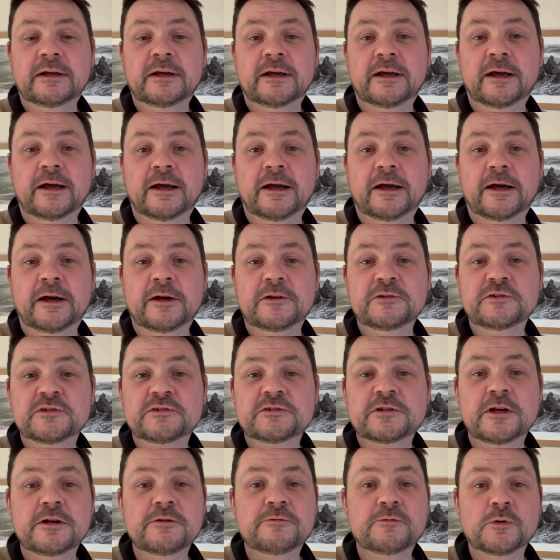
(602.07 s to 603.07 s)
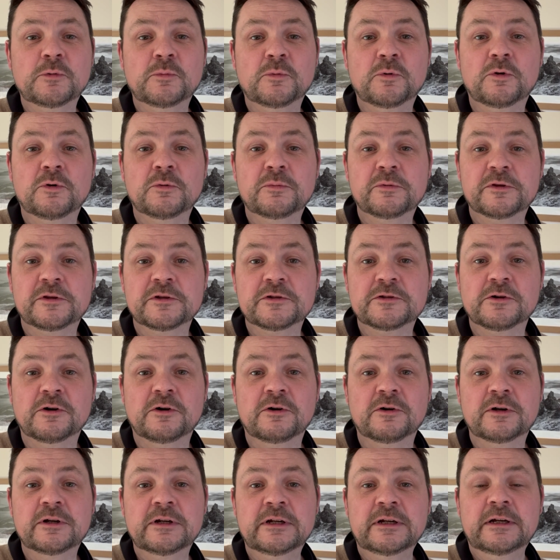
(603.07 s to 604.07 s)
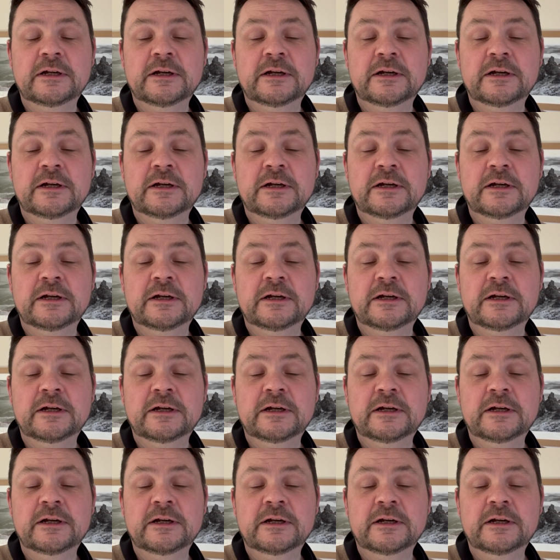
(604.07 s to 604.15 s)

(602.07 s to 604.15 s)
and go for a walk with the dog